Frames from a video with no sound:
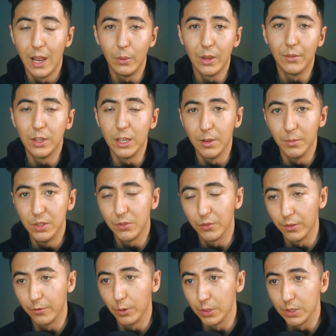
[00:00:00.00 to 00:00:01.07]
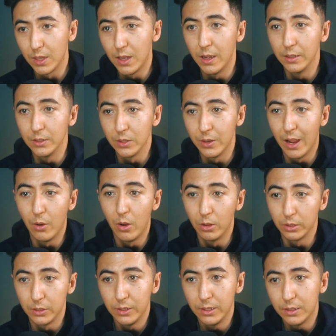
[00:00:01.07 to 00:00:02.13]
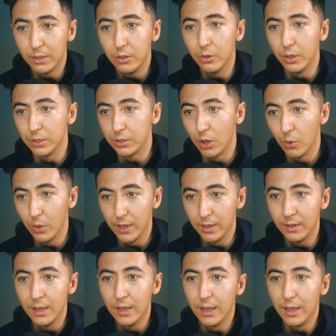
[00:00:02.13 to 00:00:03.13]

Now we have the image for the first line, so now all you need to do is go in,